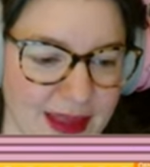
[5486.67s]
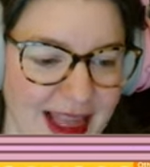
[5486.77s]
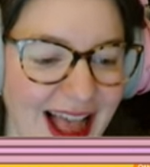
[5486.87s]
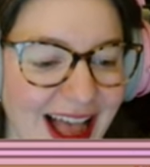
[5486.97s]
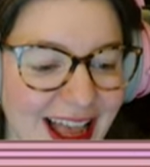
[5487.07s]

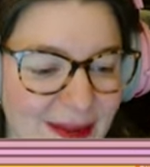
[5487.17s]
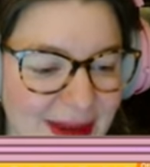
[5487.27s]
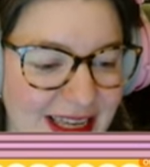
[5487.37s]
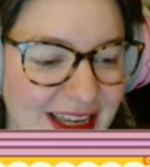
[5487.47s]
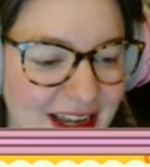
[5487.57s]
Hi,
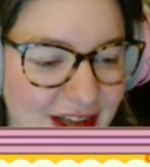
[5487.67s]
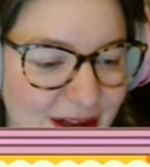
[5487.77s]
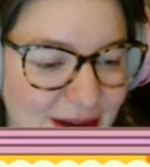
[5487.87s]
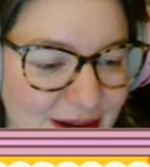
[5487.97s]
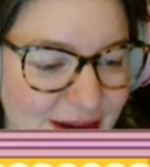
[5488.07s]

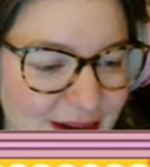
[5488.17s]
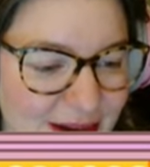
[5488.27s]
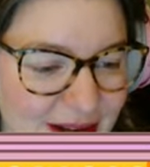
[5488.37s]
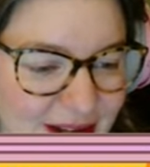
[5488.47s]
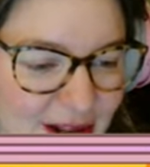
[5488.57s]
Beardo!
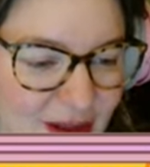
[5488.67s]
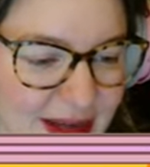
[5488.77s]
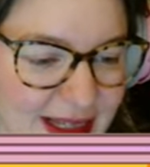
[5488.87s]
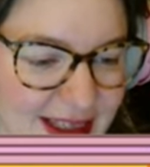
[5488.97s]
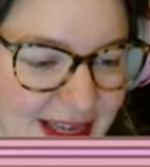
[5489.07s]
Lol,
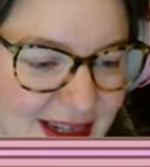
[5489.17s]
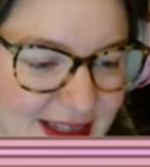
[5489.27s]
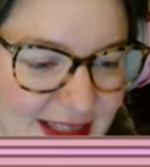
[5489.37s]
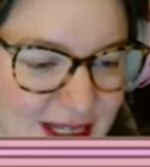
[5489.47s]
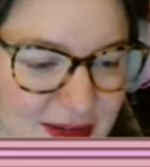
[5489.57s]
makes sense.
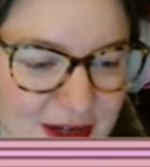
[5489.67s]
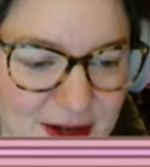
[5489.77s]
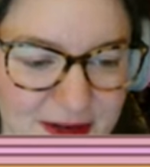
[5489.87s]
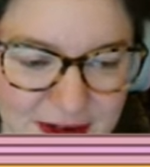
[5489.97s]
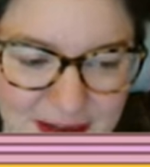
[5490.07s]
Thanks for
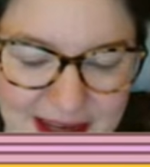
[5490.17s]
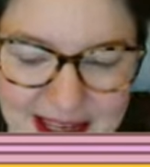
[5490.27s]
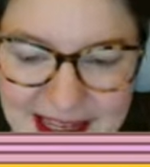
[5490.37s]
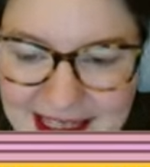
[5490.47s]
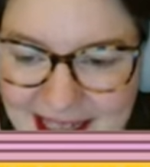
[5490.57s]
confirming,
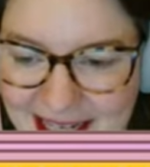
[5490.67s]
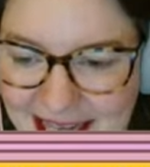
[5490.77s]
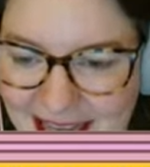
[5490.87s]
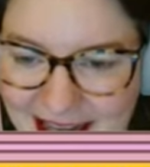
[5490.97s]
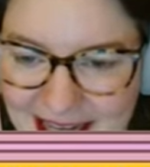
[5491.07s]
Casey.
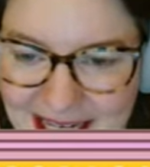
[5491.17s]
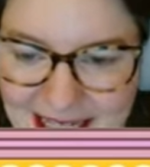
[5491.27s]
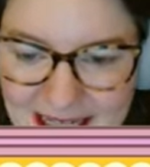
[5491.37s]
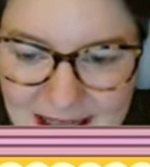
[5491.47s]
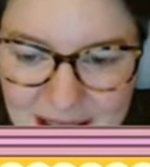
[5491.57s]
Yeah,
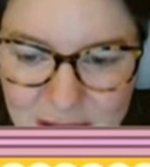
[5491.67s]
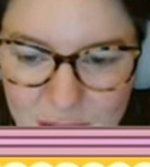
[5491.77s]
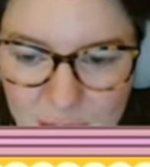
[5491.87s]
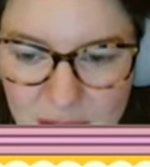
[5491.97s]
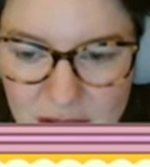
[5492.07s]
Casey's
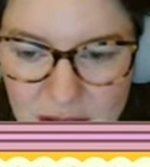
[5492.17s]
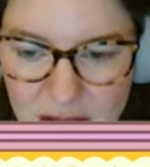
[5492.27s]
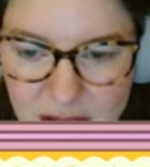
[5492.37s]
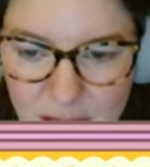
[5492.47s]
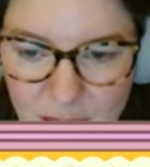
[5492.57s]

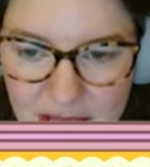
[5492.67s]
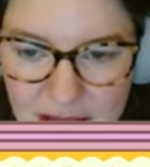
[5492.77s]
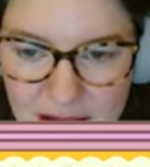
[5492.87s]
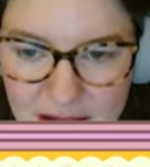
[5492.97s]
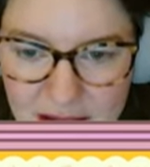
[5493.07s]
cool
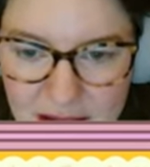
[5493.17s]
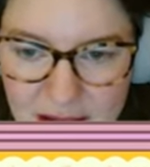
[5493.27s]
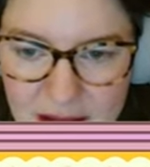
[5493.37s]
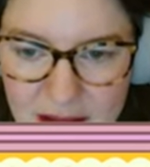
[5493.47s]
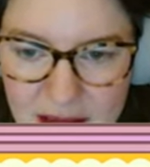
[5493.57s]
with
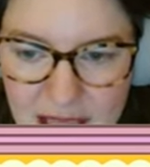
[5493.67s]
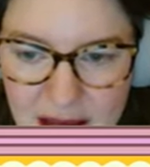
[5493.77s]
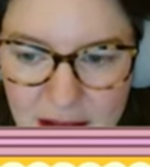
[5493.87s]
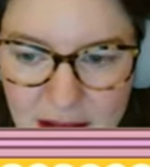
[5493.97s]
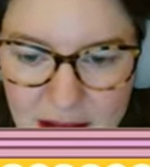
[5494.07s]

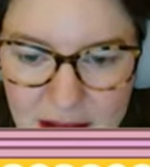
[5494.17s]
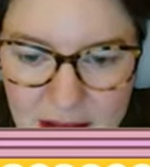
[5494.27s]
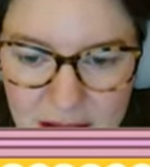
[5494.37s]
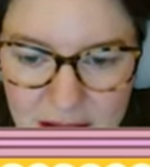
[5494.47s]
either.